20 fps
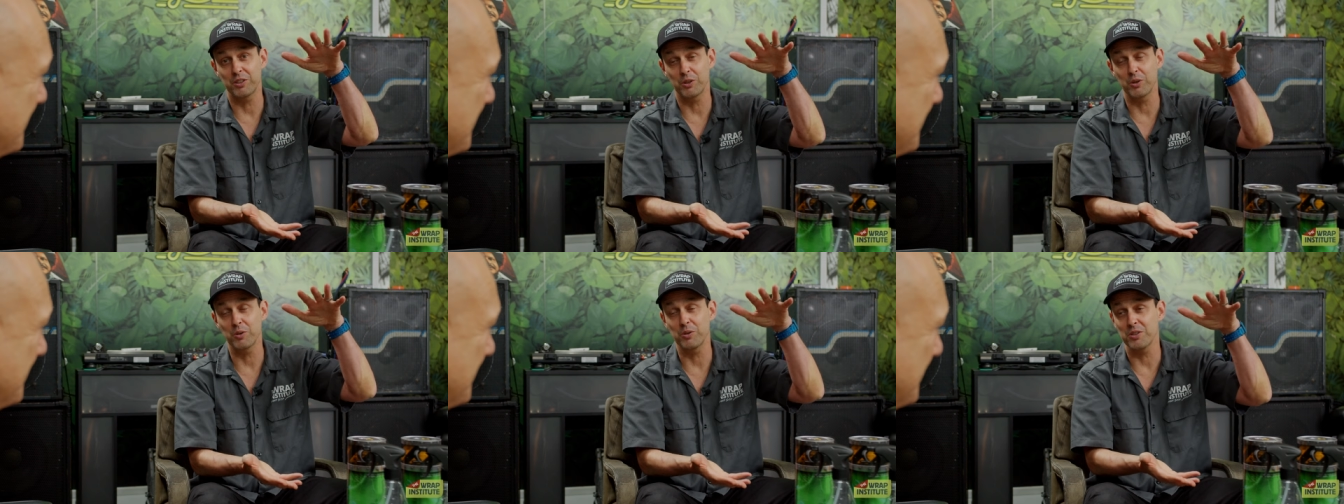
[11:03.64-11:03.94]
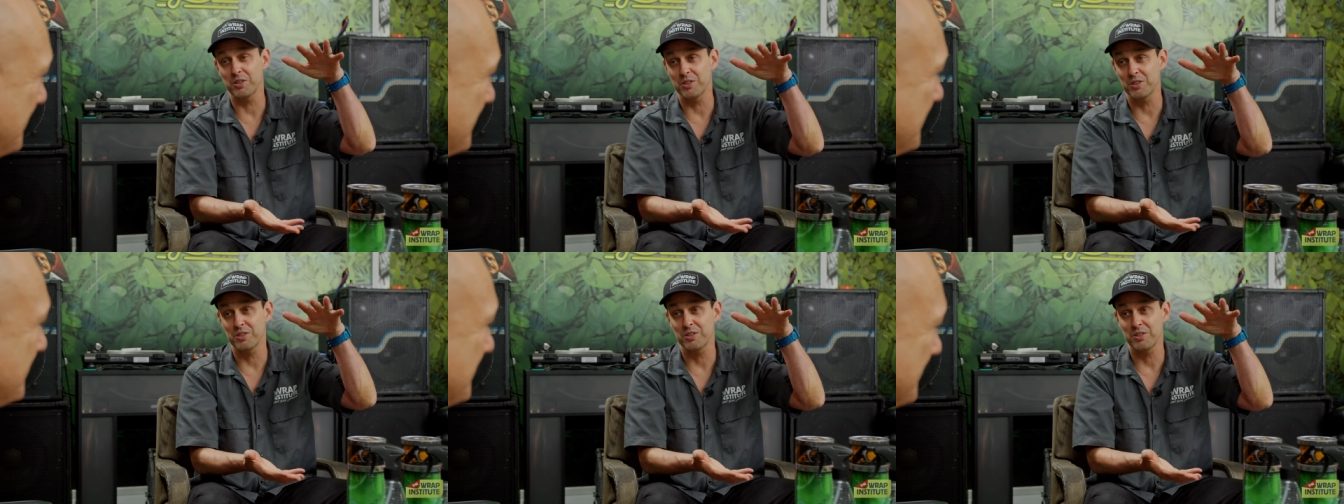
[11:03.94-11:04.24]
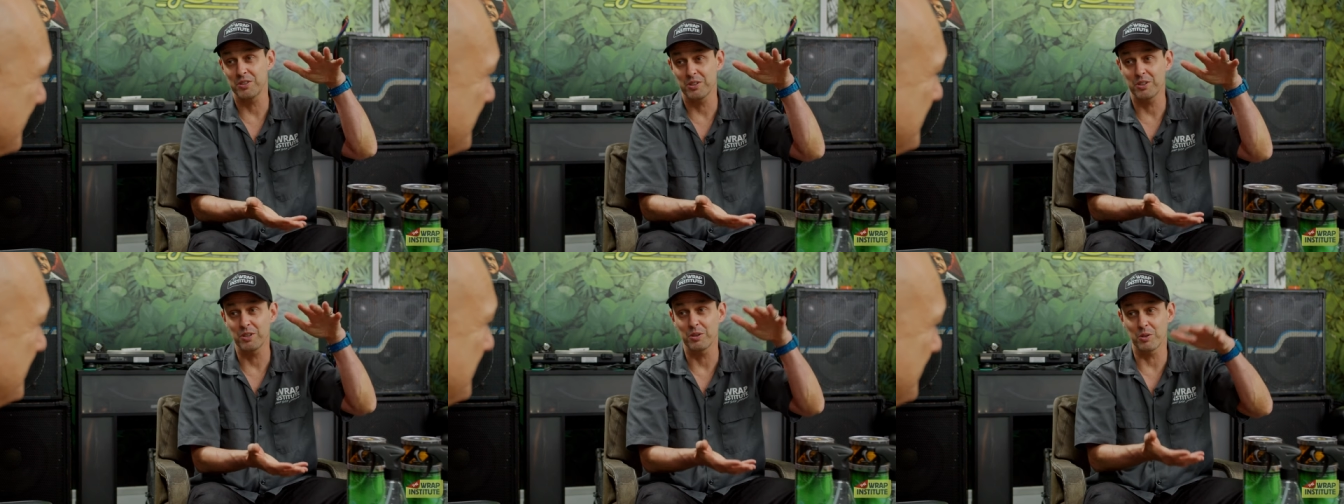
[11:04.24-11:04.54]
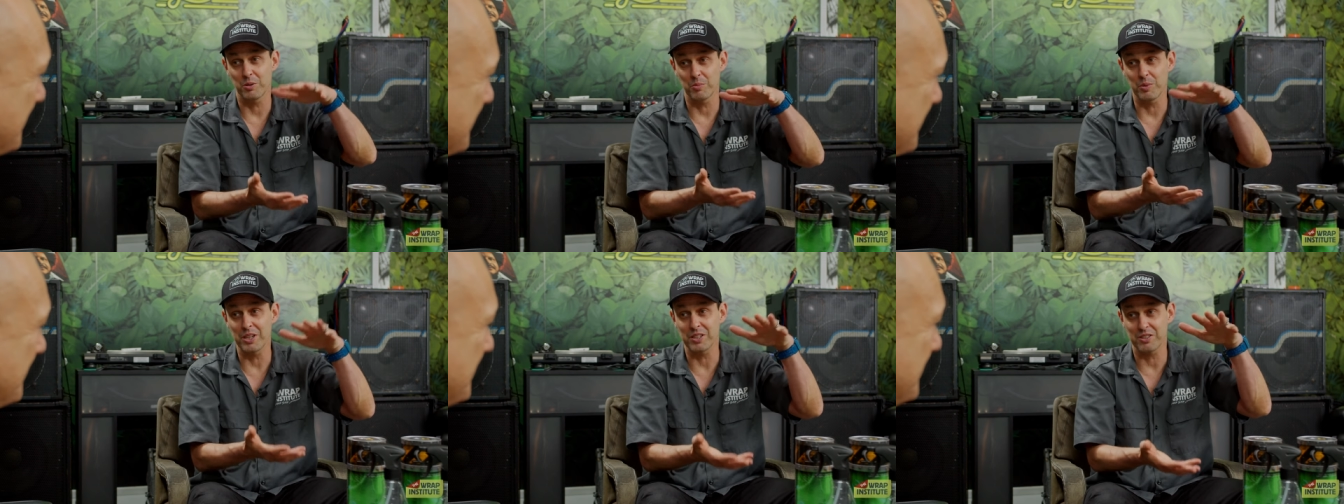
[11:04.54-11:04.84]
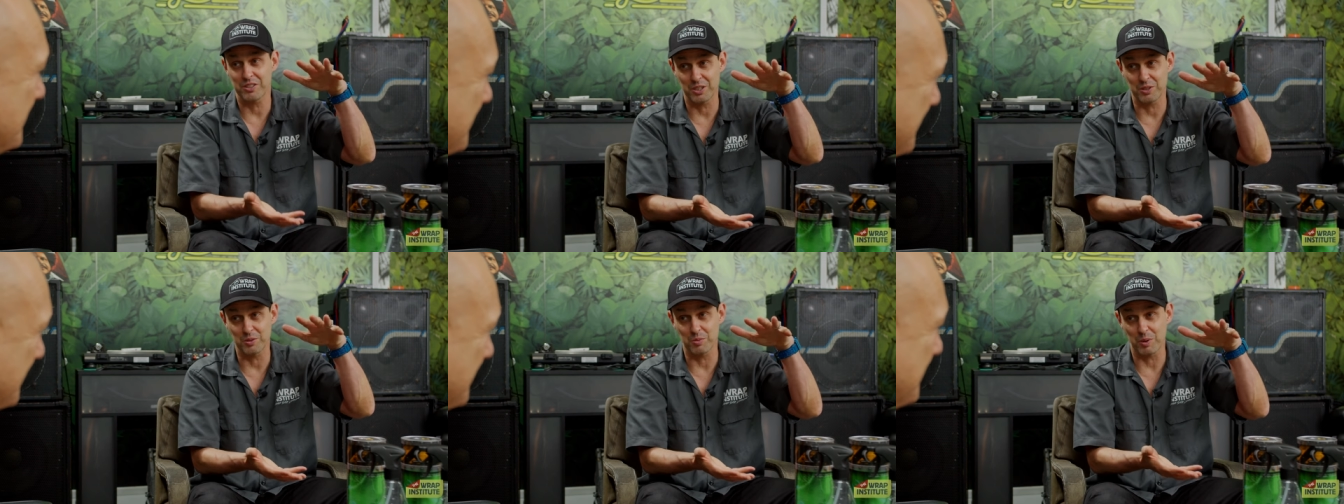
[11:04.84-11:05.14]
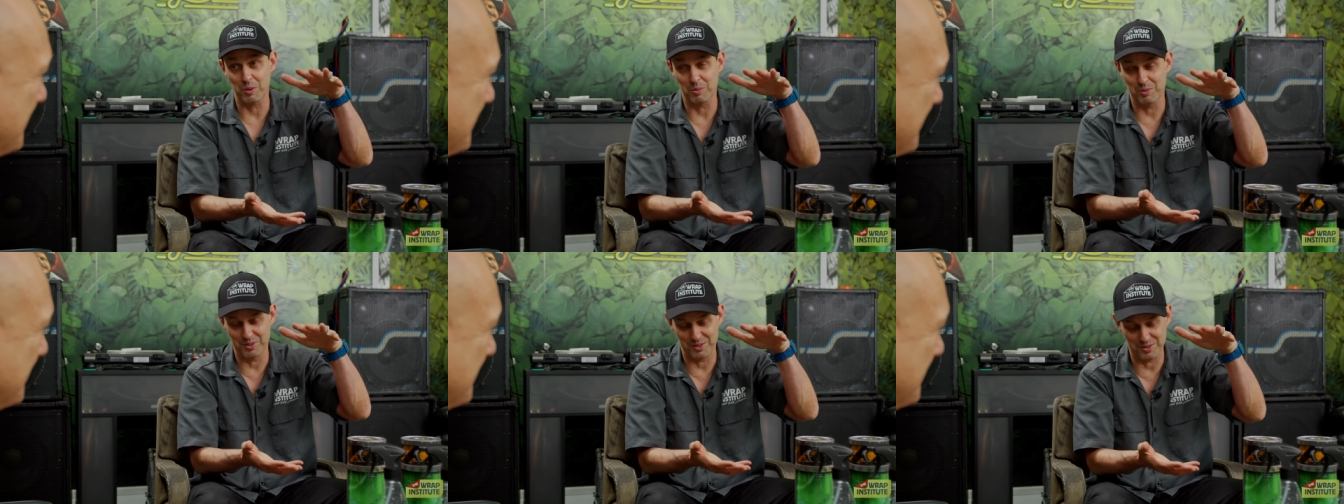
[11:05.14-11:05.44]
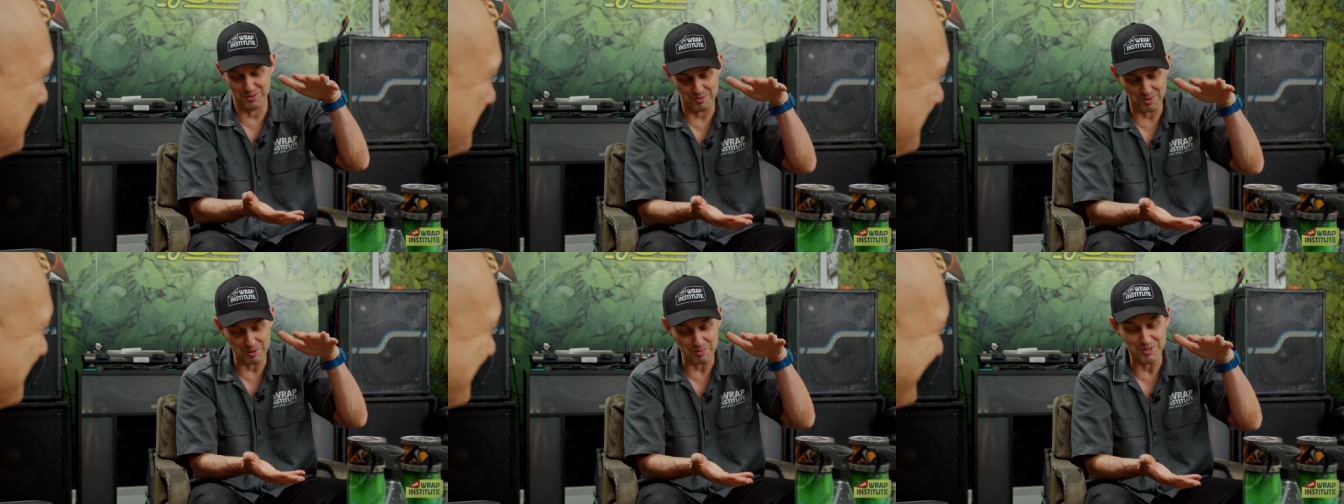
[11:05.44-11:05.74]
the go to the, the Omega Skinz web,
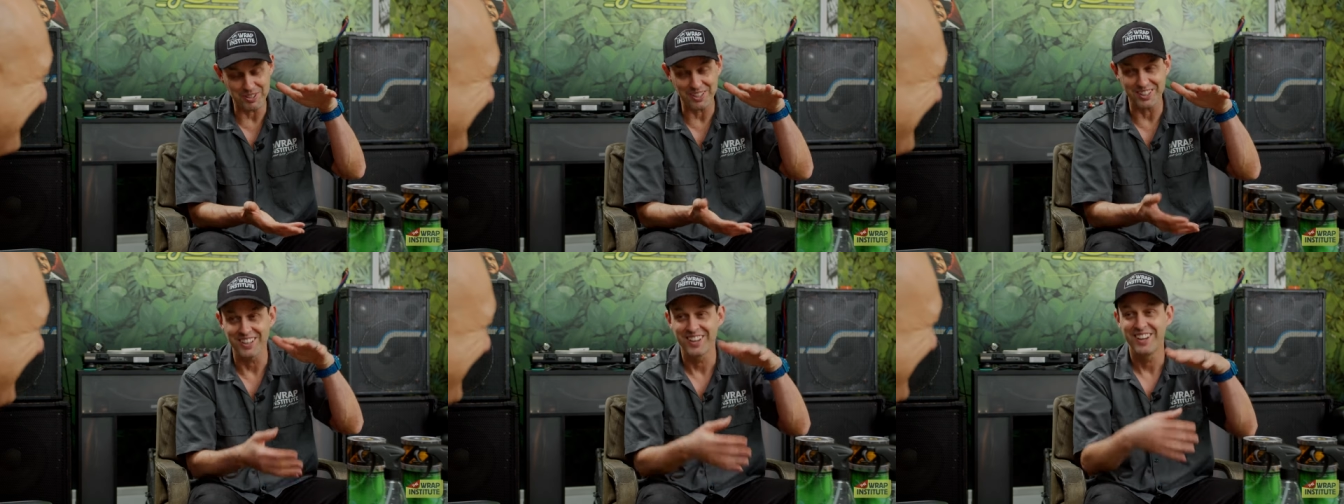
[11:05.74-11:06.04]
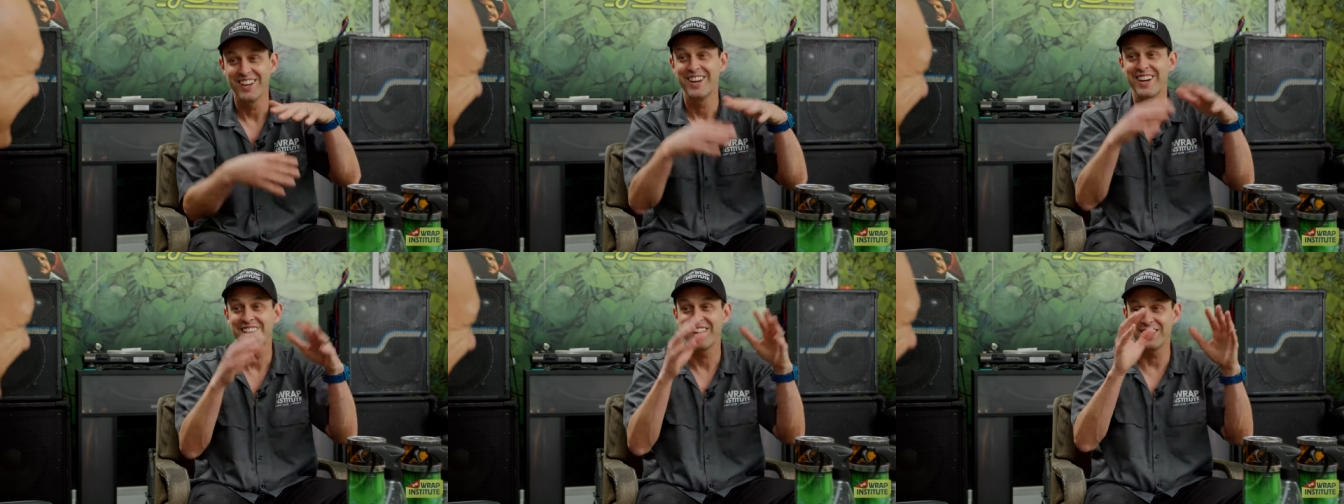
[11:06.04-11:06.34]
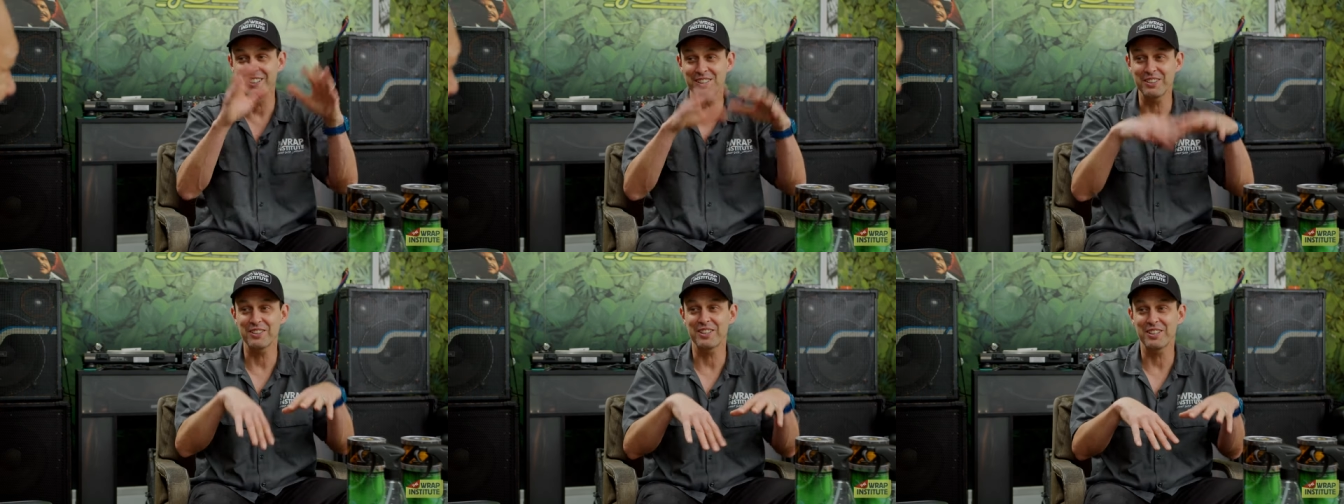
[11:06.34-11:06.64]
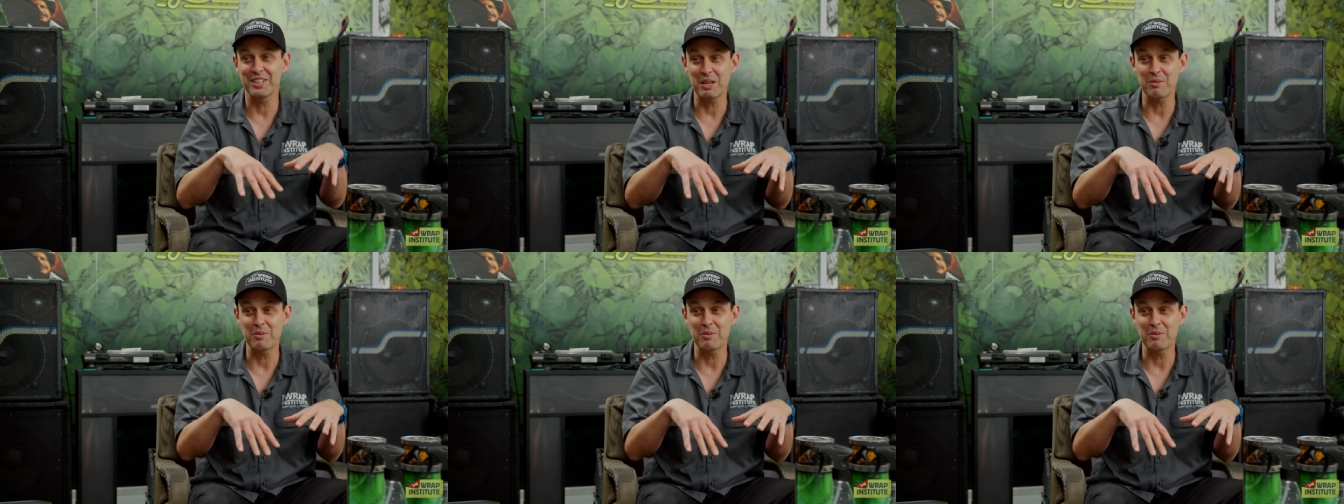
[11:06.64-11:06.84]
website and look at the